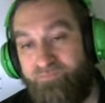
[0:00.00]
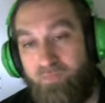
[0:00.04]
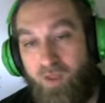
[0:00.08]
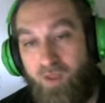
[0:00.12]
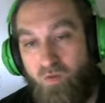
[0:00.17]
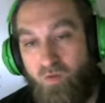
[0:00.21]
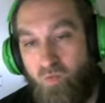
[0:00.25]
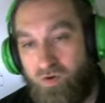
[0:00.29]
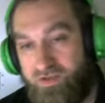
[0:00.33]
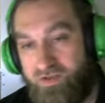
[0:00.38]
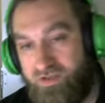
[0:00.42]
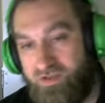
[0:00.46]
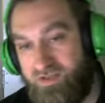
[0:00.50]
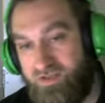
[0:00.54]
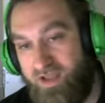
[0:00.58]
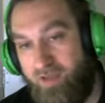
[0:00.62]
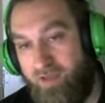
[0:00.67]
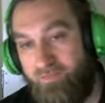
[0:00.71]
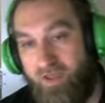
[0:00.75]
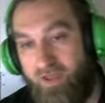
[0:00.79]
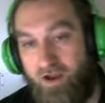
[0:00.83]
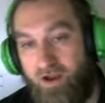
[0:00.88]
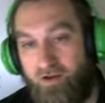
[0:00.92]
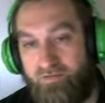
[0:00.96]
what's his name
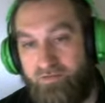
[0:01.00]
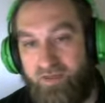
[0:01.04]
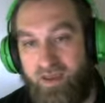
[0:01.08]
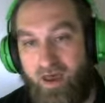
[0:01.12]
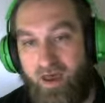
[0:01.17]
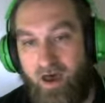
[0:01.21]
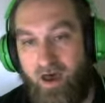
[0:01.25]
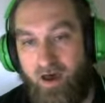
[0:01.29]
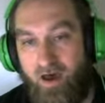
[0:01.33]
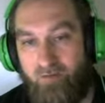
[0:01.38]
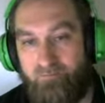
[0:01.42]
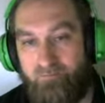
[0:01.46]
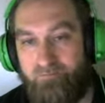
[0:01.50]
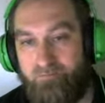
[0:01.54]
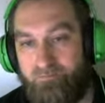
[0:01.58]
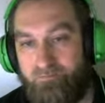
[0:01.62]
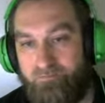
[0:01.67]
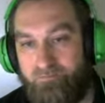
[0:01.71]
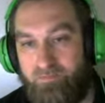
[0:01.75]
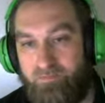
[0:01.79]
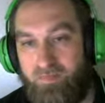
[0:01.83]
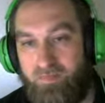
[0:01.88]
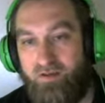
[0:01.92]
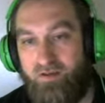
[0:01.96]
there? The uh,
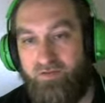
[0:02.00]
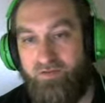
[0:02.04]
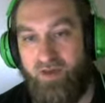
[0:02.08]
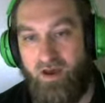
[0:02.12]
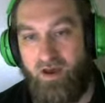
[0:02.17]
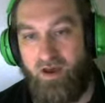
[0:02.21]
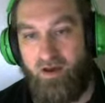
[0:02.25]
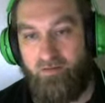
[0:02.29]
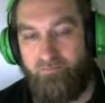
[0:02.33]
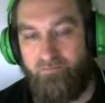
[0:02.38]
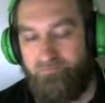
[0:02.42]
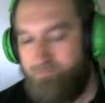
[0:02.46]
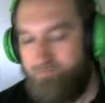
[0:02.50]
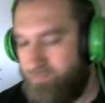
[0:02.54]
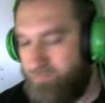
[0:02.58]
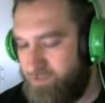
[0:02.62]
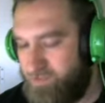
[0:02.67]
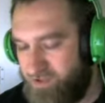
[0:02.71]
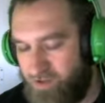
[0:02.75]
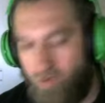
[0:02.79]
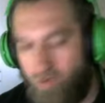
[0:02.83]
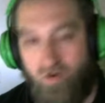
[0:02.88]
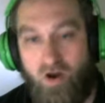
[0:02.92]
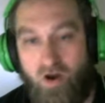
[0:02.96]
the
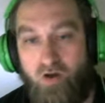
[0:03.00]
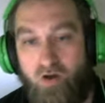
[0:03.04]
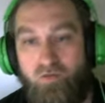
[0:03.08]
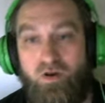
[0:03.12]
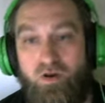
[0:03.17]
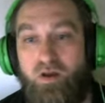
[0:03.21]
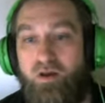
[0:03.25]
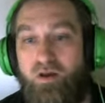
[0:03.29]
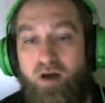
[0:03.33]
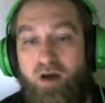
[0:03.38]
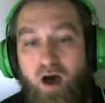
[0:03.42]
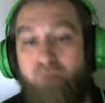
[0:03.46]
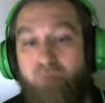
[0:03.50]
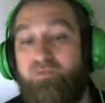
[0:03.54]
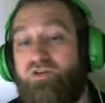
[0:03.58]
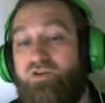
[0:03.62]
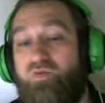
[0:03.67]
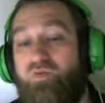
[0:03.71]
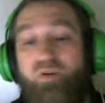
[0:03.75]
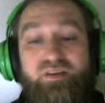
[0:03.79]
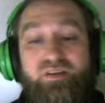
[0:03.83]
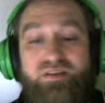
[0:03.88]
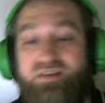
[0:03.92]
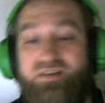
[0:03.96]
Zoro. I'm gonna
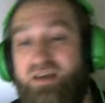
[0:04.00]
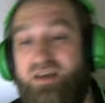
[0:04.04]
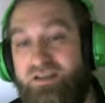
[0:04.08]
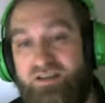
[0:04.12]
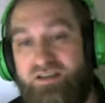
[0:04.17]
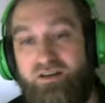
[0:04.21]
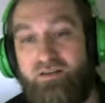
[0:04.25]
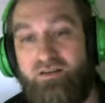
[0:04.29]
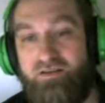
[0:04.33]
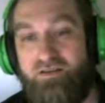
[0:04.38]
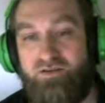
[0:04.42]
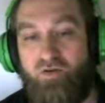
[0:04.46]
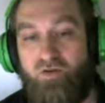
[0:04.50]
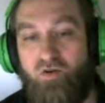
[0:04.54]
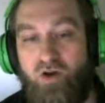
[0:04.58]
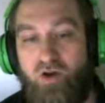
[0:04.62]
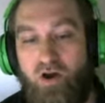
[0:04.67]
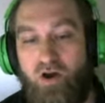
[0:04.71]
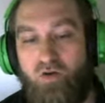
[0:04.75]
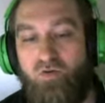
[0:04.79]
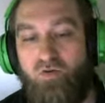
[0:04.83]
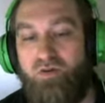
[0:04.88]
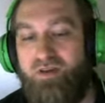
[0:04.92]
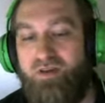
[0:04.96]
swing six into the
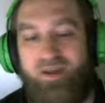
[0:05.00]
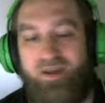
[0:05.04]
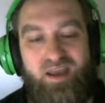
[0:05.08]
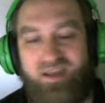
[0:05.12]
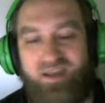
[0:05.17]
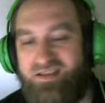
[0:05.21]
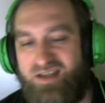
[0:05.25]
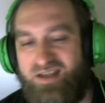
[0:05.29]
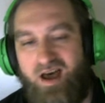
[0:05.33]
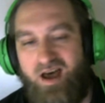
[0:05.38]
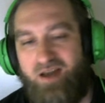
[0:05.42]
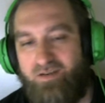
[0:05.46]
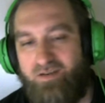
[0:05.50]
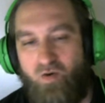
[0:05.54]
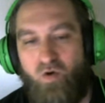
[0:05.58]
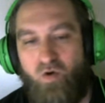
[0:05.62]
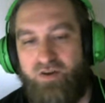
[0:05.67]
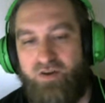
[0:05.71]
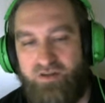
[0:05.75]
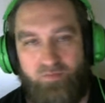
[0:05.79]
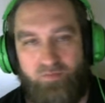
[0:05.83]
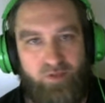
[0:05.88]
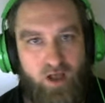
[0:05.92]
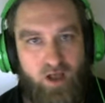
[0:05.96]
Zoro. He's not going
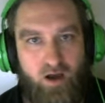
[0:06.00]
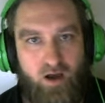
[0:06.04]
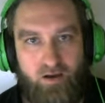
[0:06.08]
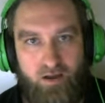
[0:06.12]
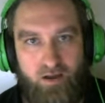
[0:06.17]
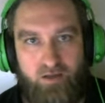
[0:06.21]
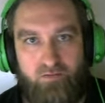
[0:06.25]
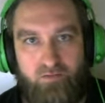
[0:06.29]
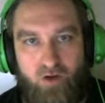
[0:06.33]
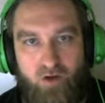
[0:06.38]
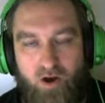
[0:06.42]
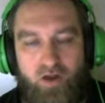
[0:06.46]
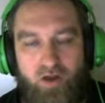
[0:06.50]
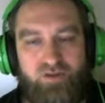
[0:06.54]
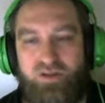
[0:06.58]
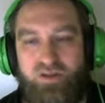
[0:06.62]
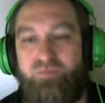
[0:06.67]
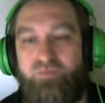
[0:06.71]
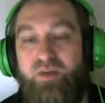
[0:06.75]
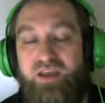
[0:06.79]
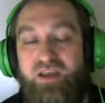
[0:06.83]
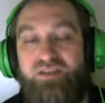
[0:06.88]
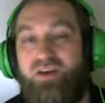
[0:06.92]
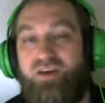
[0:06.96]
to block it, or excuse
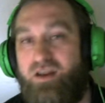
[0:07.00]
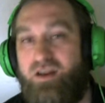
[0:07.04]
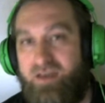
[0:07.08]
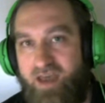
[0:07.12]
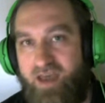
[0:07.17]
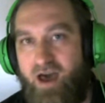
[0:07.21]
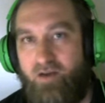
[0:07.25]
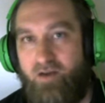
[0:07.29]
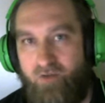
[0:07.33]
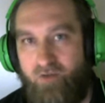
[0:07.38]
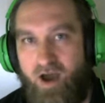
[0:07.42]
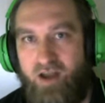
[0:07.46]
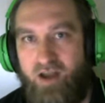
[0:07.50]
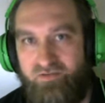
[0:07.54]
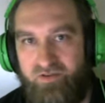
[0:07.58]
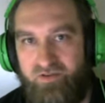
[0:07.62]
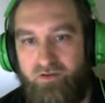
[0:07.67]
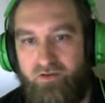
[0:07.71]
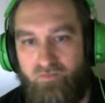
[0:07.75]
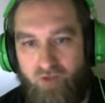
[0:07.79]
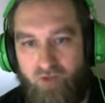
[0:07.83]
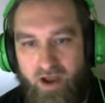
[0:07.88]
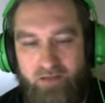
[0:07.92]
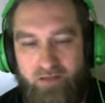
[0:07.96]
me, he's gonna counter out of it,
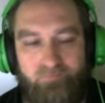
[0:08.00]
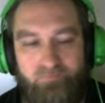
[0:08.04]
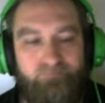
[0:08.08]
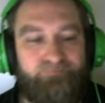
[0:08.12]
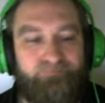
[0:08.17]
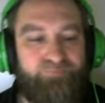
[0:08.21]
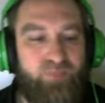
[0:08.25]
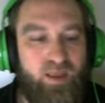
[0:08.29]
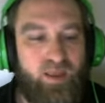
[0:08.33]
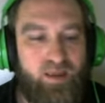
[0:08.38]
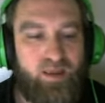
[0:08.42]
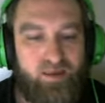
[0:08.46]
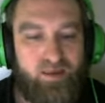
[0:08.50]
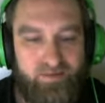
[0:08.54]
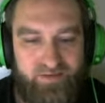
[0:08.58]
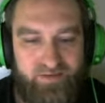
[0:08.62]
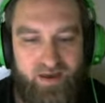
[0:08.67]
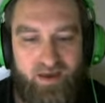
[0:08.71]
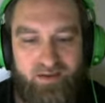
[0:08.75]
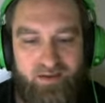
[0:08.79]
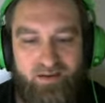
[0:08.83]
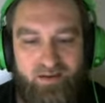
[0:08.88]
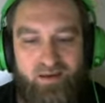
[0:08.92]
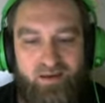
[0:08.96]
right?
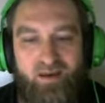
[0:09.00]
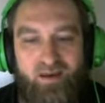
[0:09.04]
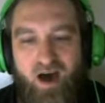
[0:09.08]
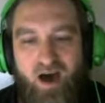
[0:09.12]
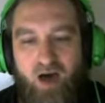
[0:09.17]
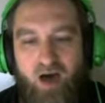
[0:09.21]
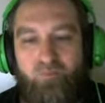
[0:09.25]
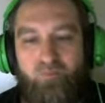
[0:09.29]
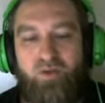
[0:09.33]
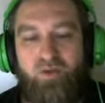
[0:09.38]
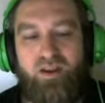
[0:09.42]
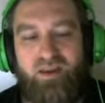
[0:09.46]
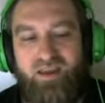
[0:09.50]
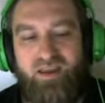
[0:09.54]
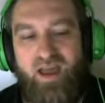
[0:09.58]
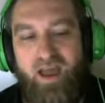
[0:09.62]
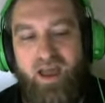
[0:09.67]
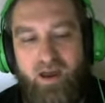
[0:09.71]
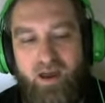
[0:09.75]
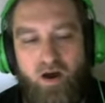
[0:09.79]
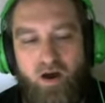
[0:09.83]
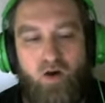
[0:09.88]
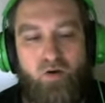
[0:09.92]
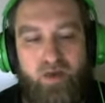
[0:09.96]
Then I'm gonna
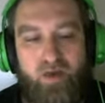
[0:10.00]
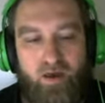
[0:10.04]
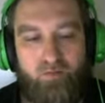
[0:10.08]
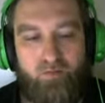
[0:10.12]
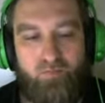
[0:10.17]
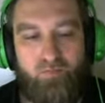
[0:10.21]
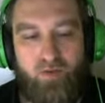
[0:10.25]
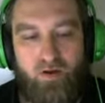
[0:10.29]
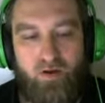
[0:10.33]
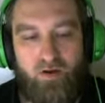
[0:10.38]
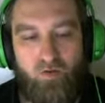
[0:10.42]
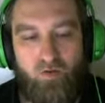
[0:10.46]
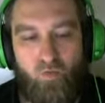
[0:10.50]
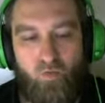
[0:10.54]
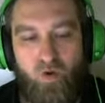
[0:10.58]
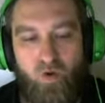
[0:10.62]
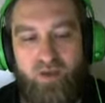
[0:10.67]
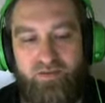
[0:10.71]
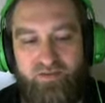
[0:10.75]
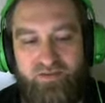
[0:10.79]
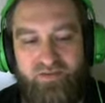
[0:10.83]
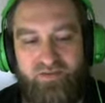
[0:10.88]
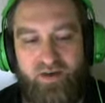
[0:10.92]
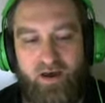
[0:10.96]
KO him
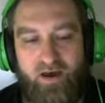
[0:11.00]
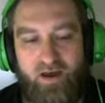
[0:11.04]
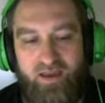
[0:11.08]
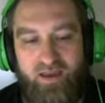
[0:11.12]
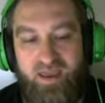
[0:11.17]
with the